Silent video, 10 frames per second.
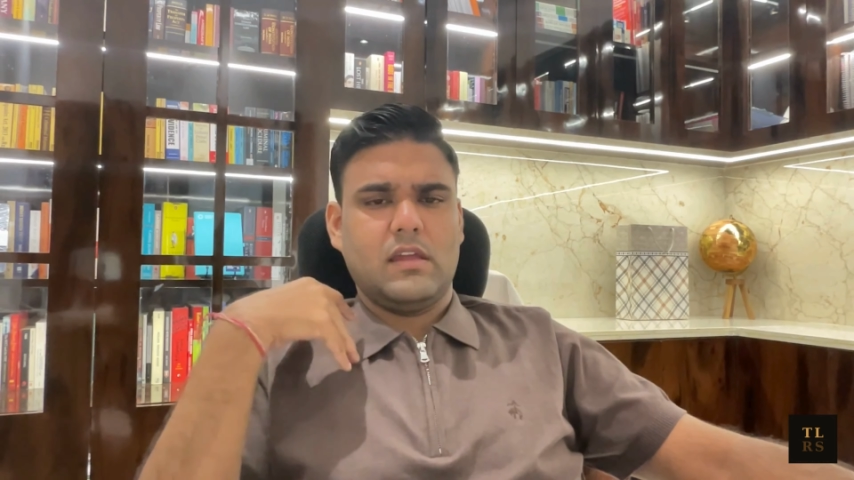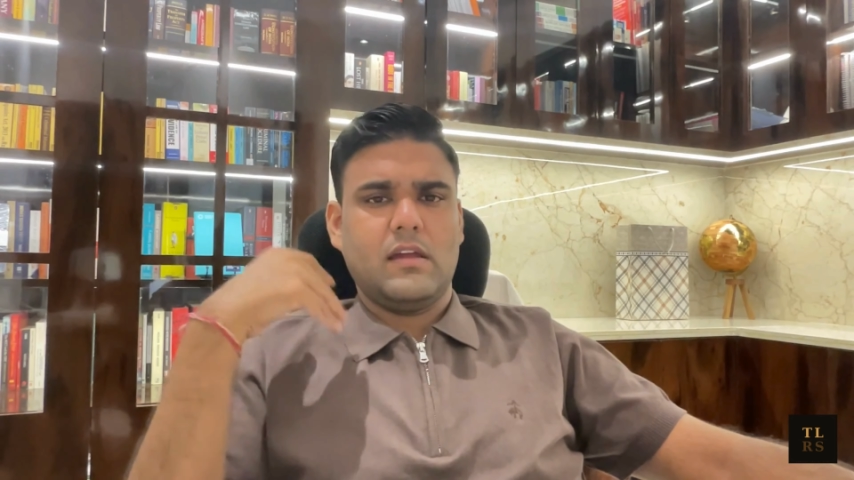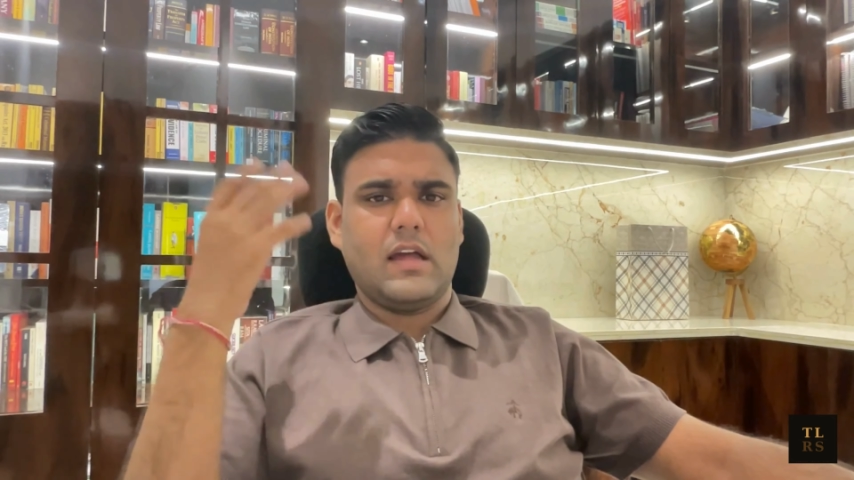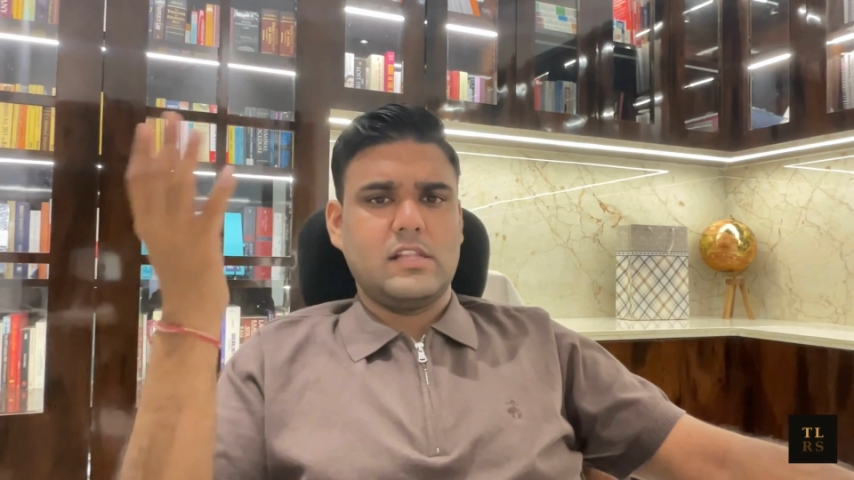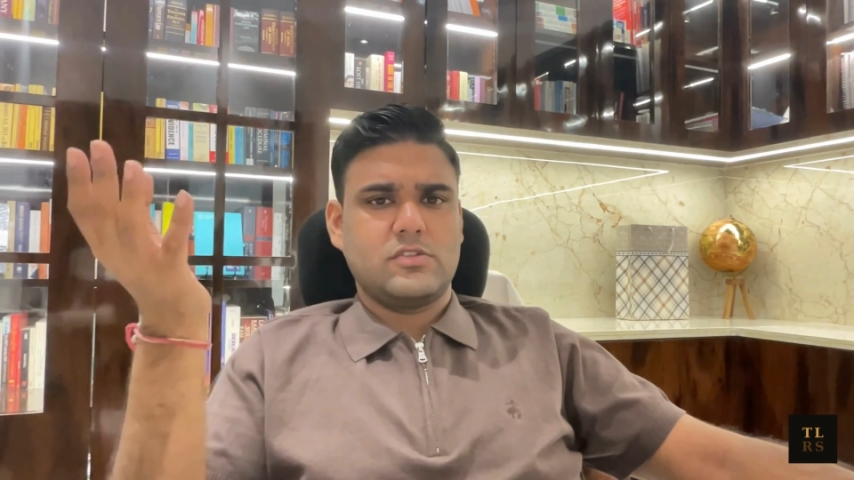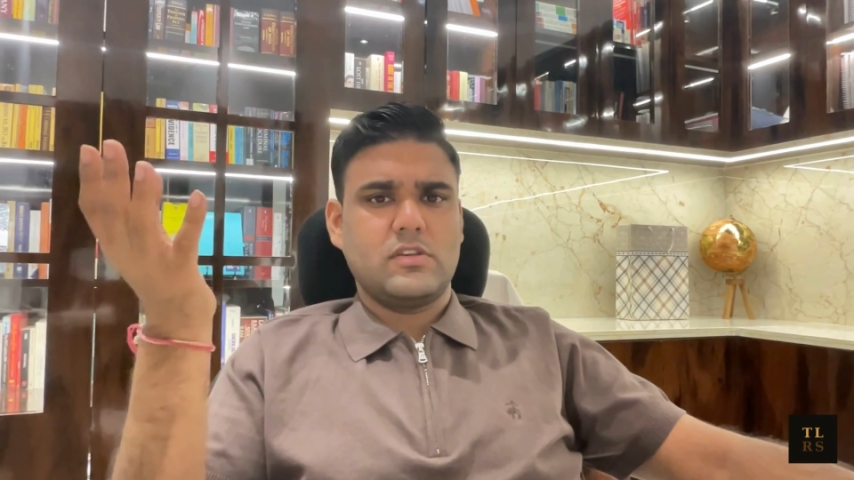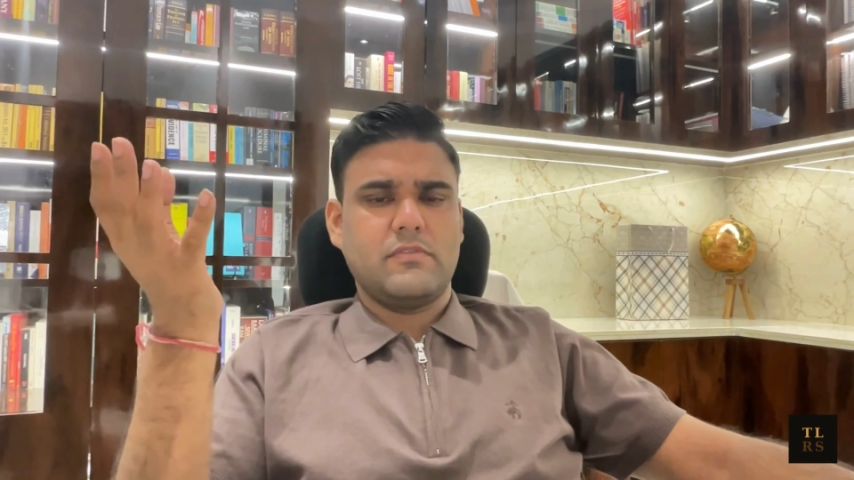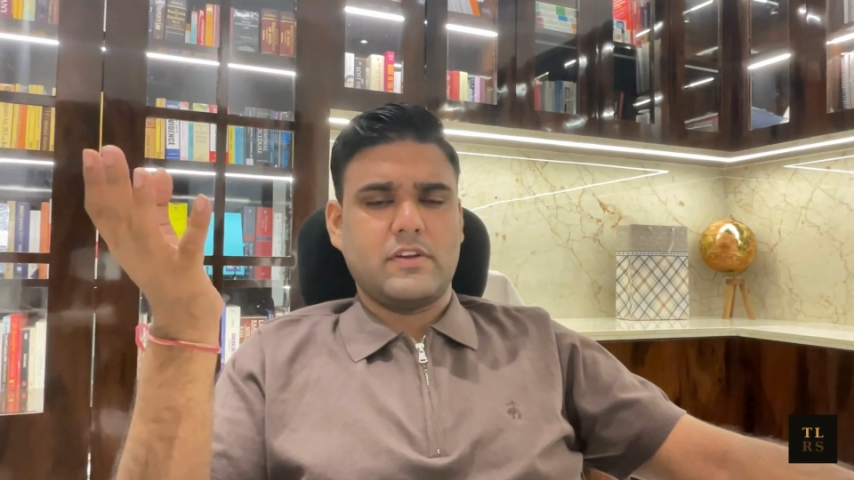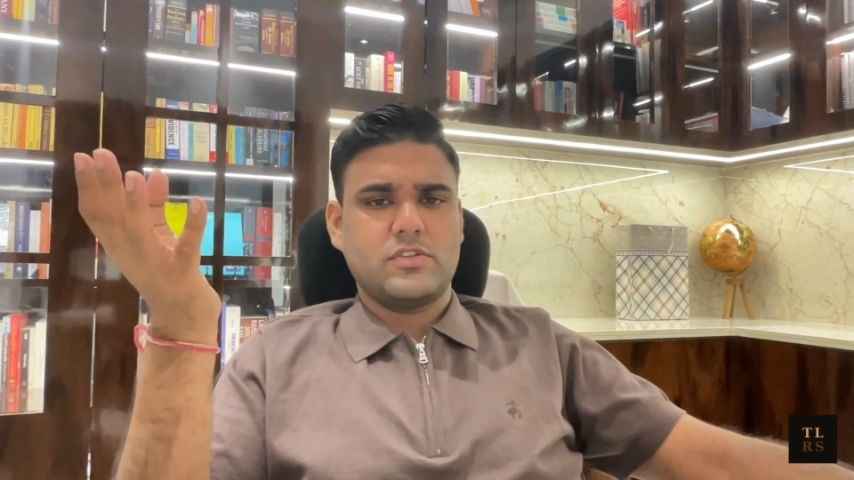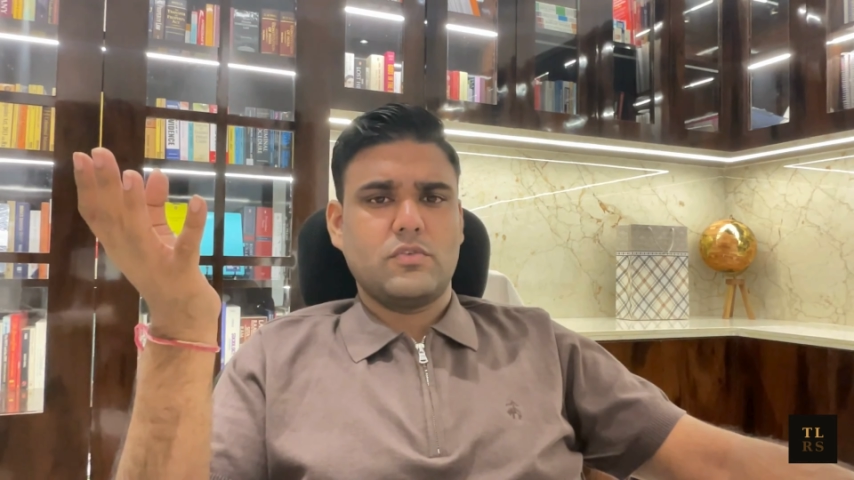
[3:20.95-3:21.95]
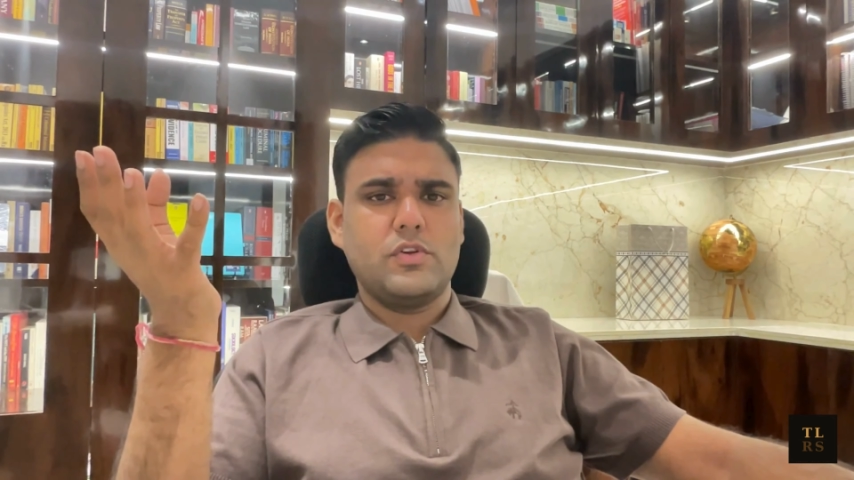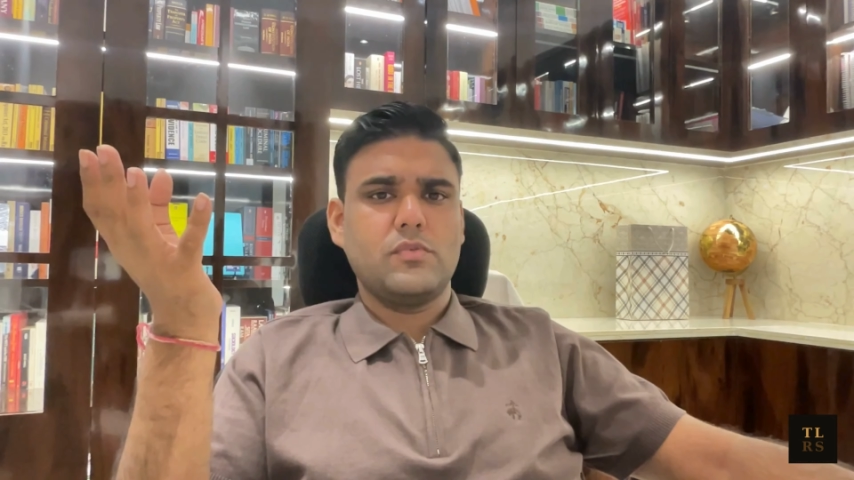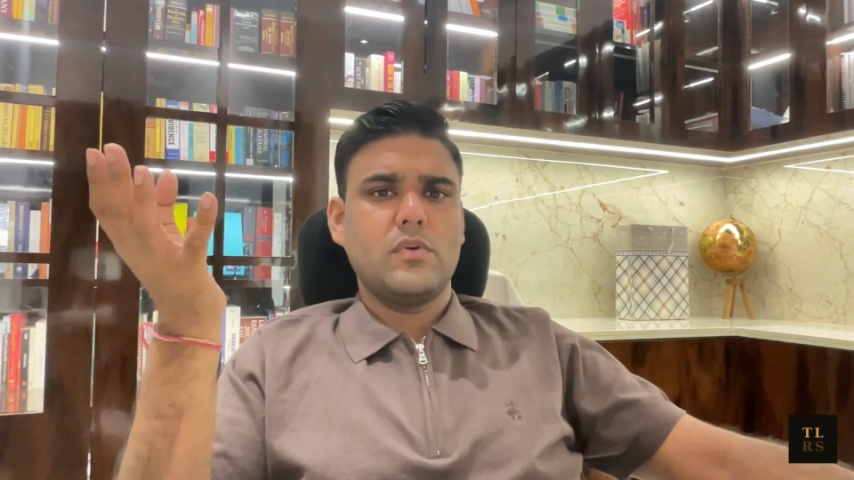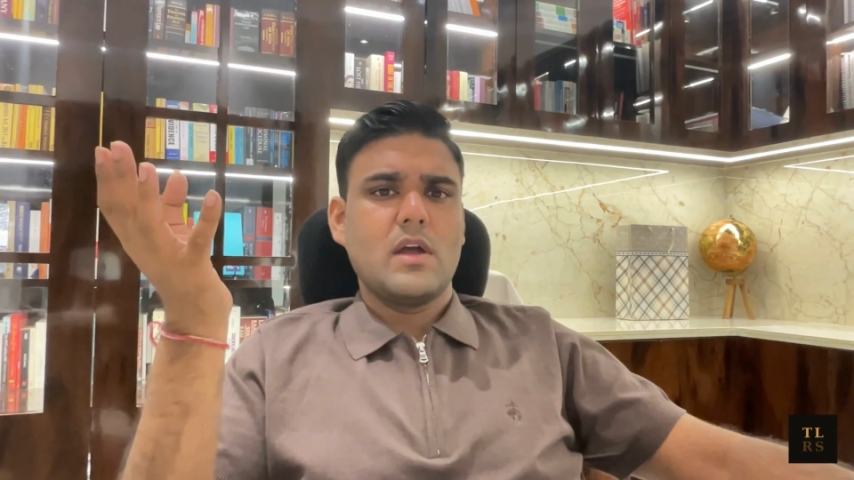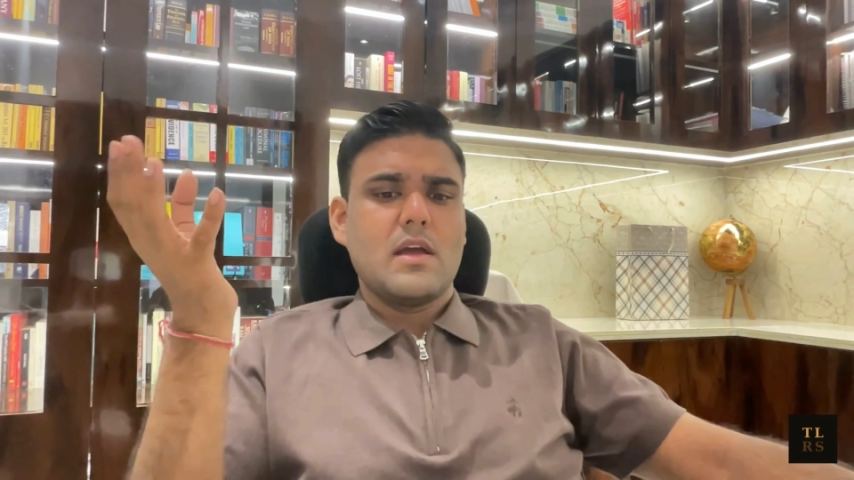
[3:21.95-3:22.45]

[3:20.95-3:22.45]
If I show you,